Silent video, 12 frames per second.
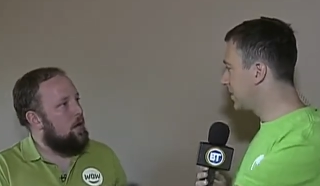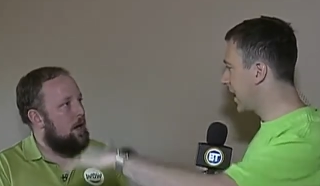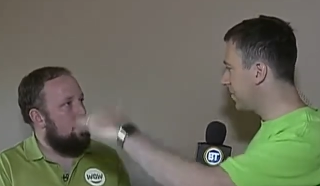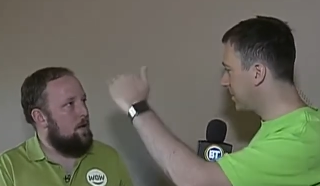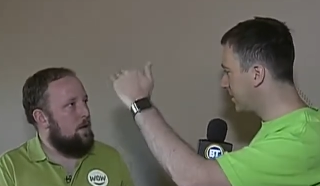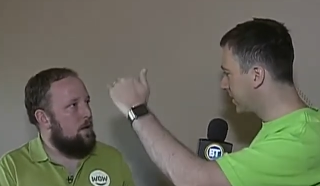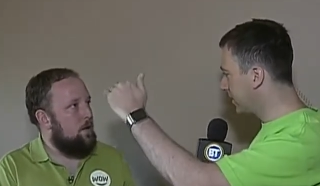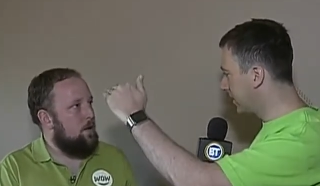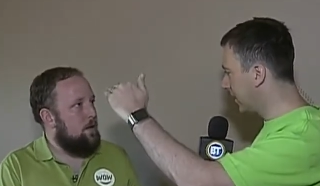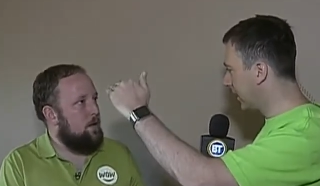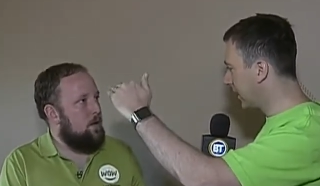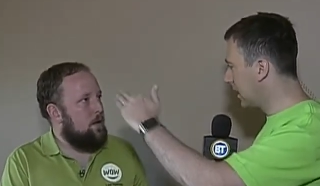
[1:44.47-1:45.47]
Speaker 1: tape the
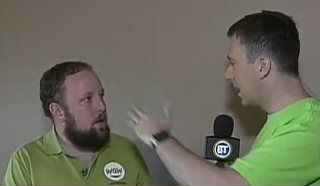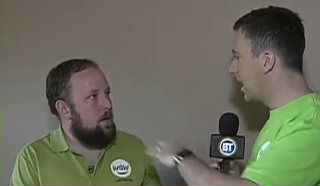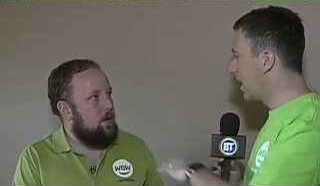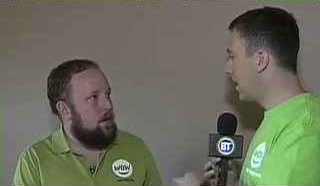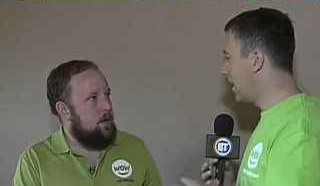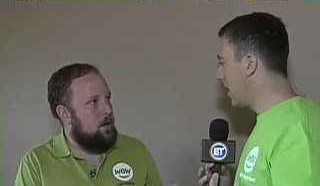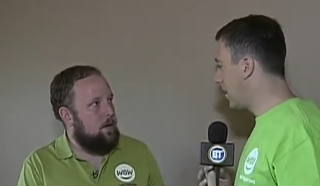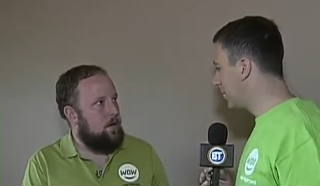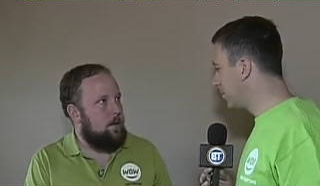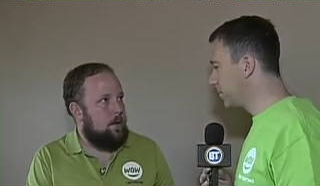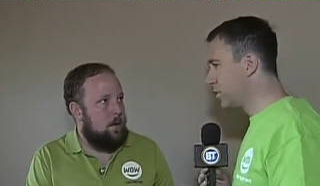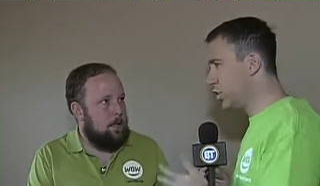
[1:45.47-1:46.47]
ceiling.
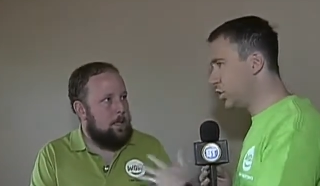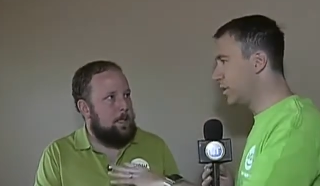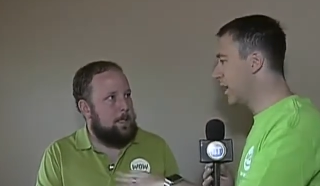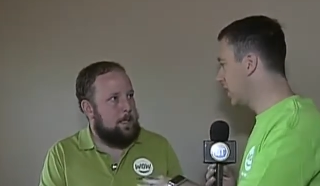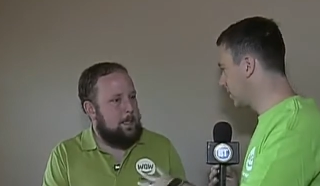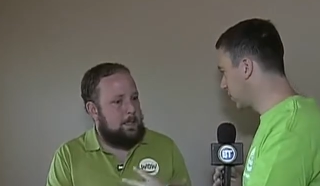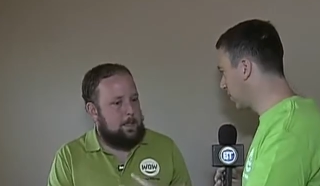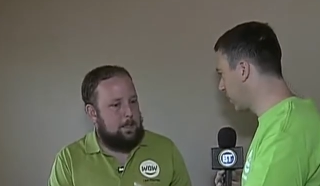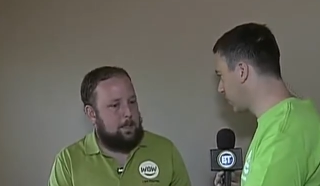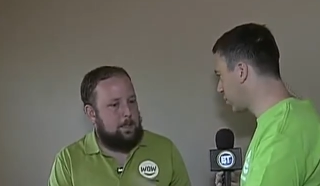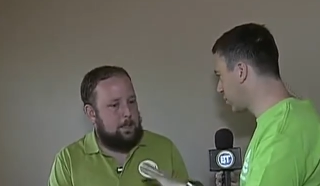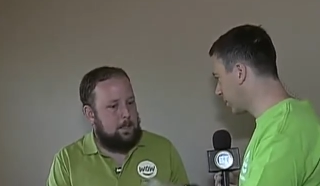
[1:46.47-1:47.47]
Um, you guys are
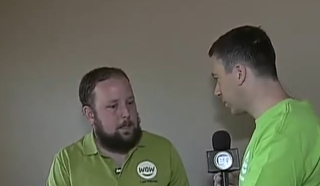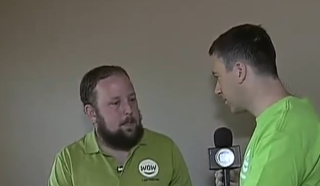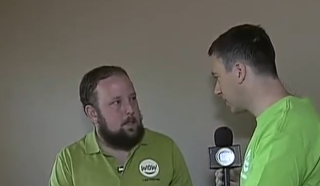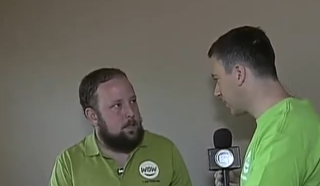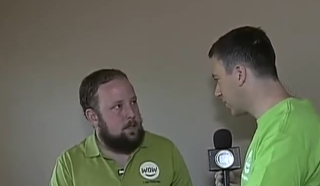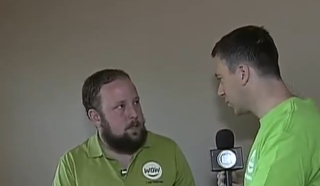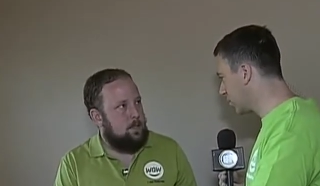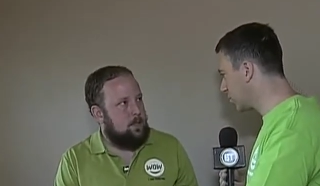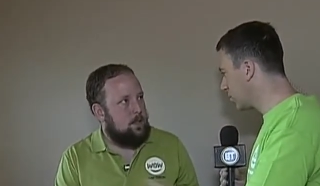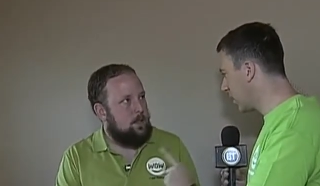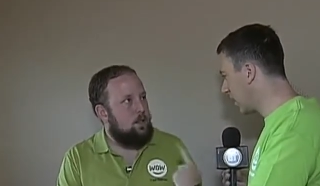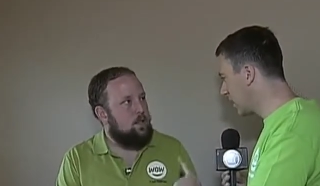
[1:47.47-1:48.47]
professionals. You don't need
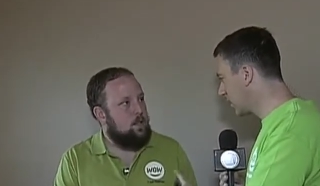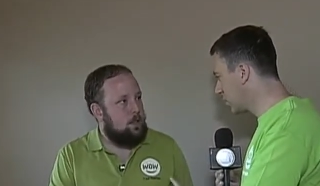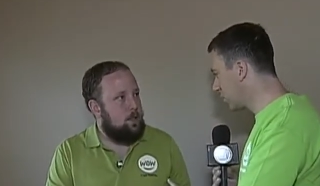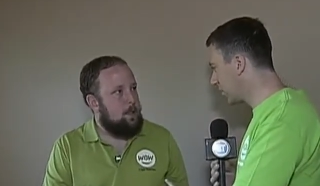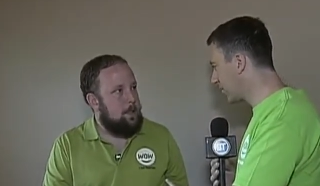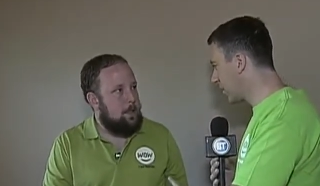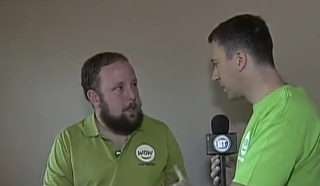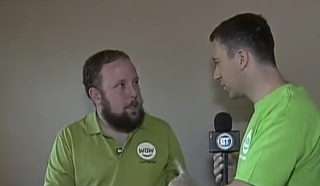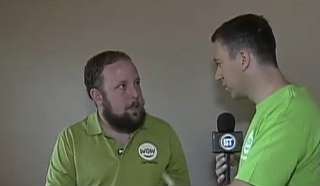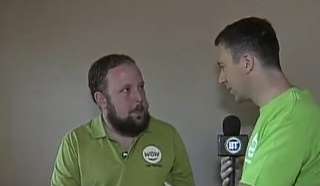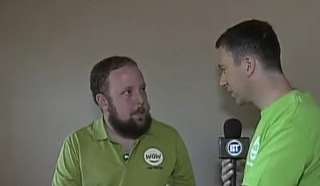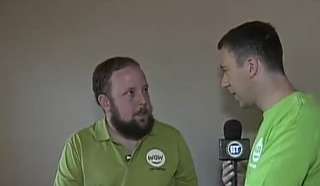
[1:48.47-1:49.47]
to. Any word of
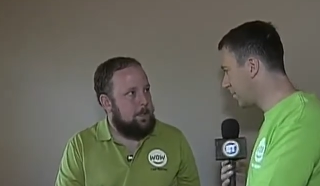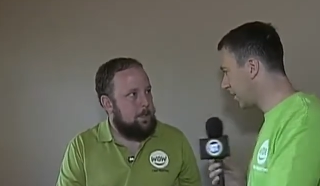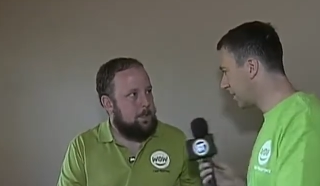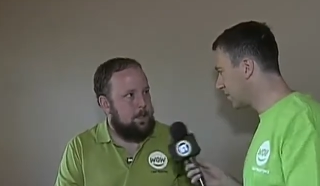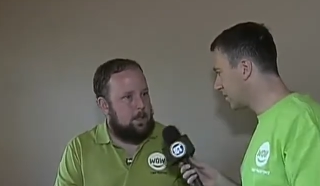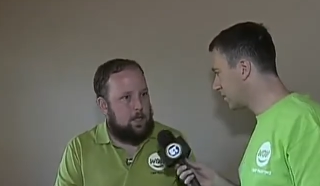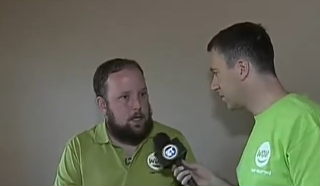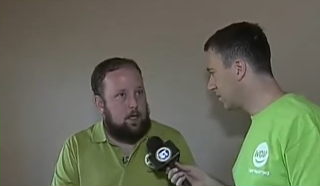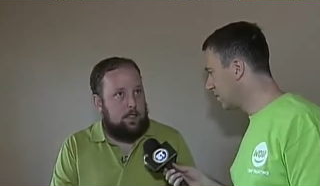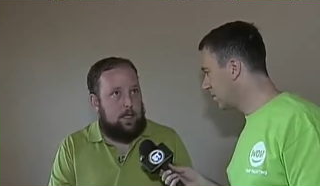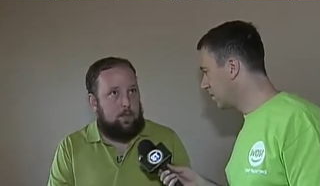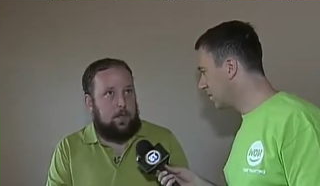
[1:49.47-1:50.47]
caution on taping?
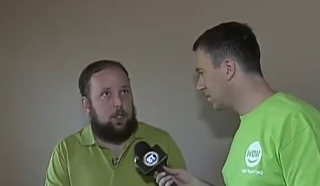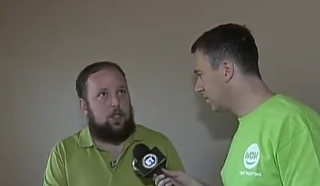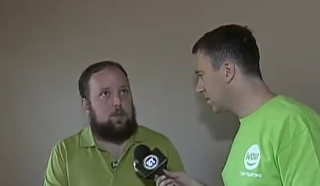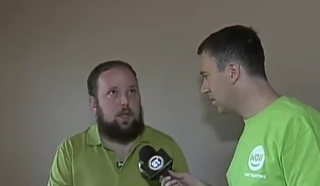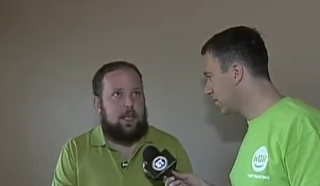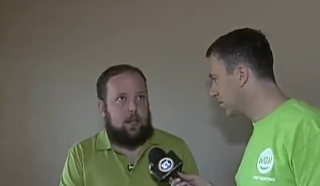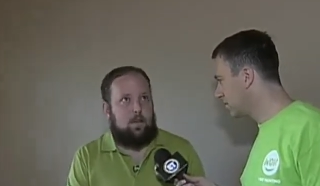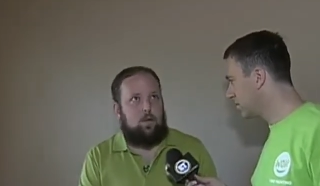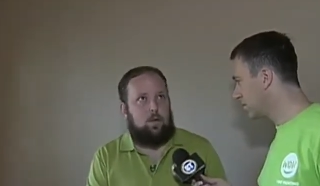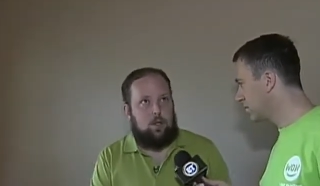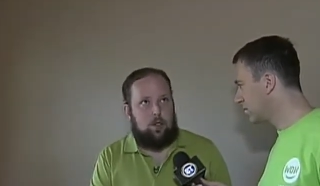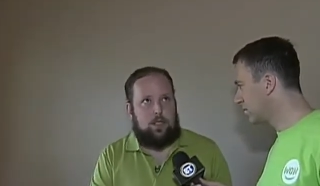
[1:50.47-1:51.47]
Speaker 2: Taping, just be
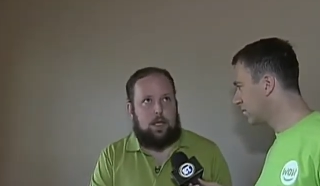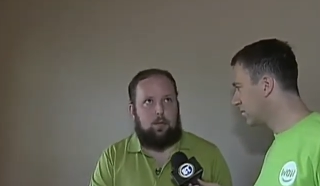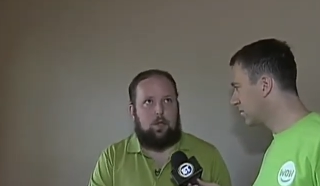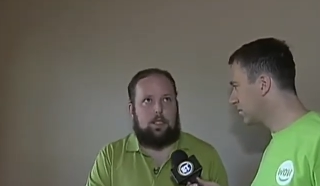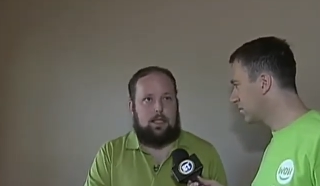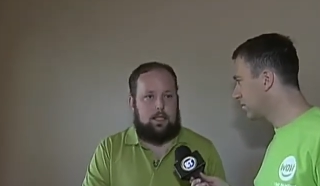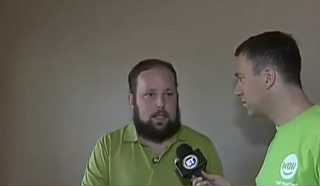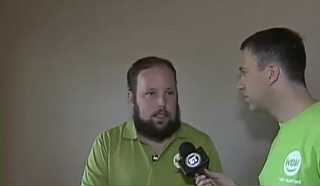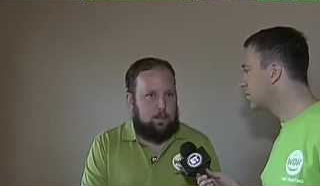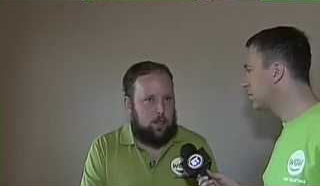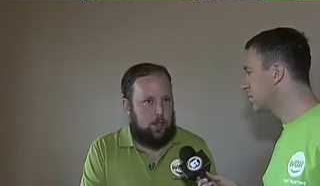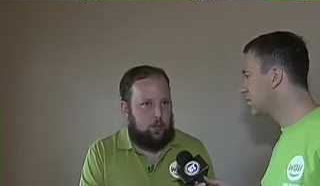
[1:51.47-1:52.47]
careful when you tape your
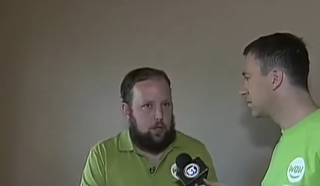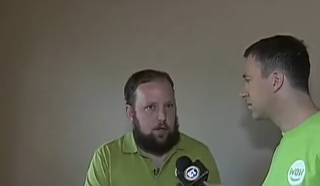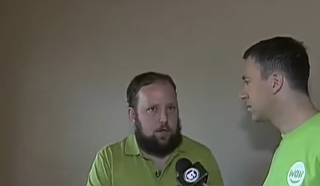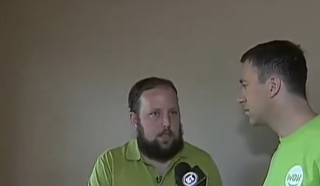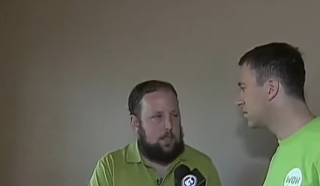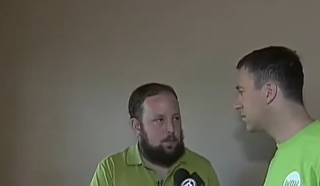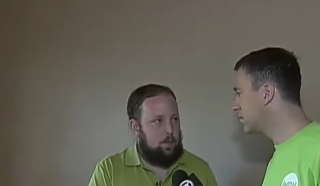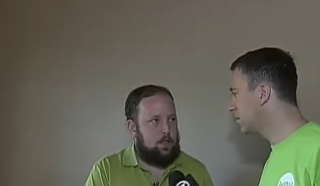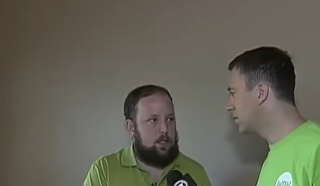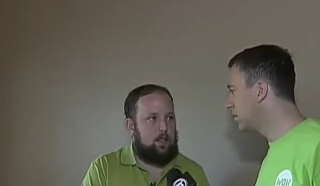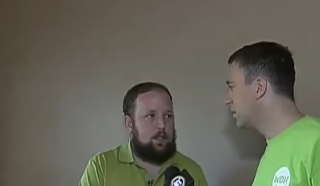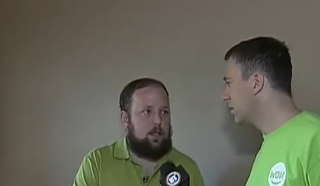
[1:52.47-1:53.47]
ceiling, especially when you have a stipple
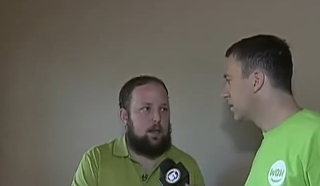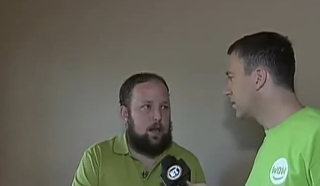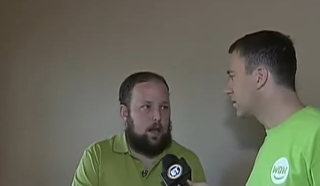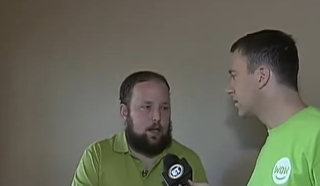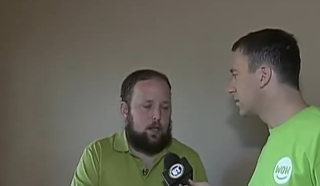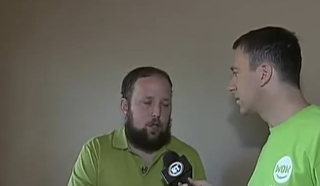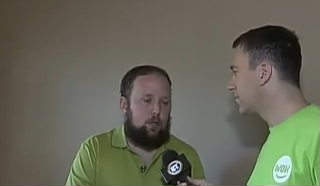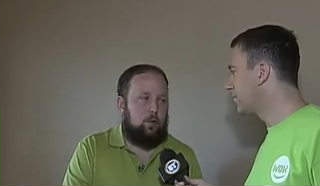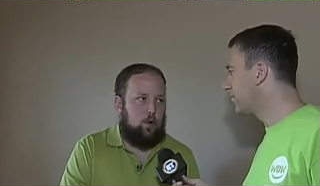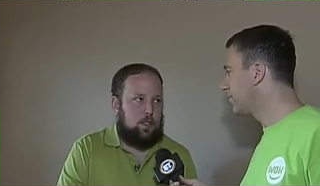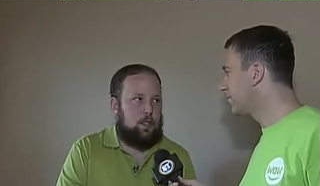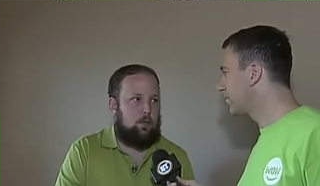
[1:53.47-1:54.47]
ceiling. Uh, it
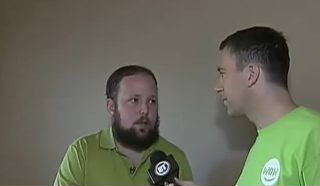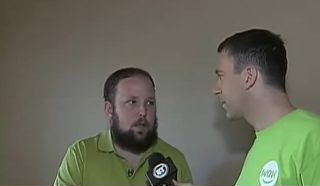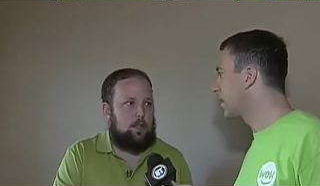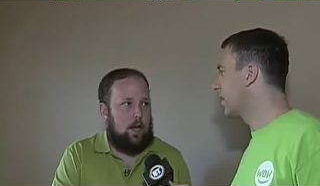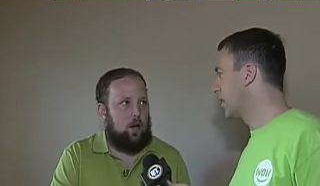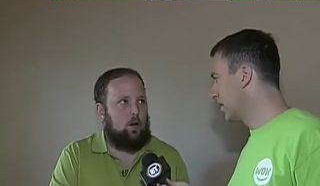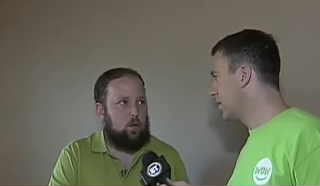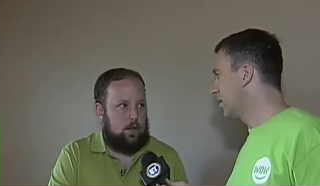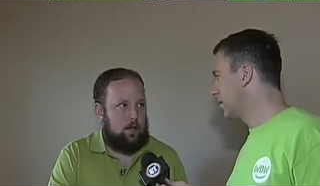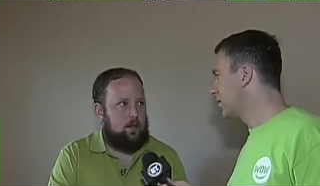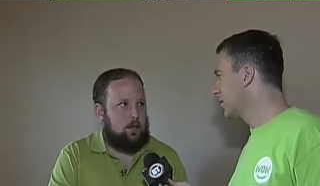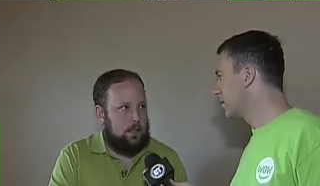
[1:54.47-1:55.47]
could pull some of it down
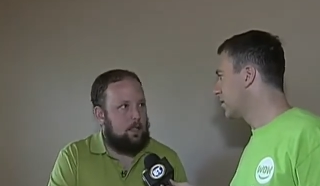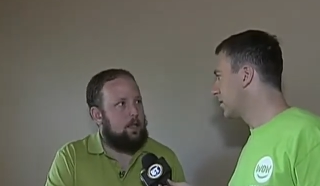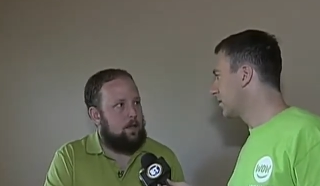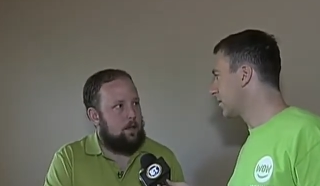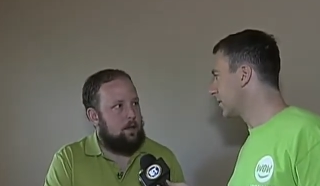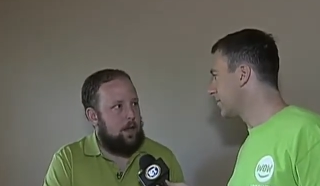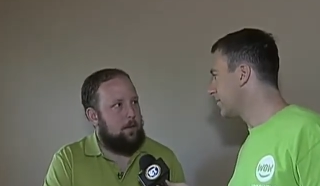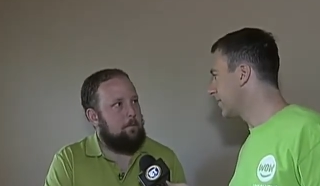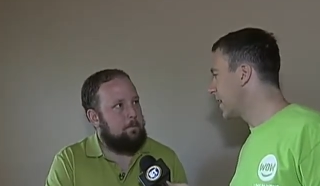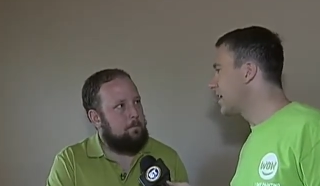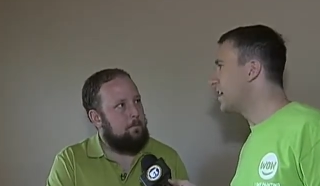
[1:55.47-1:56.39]
with it. Yeah.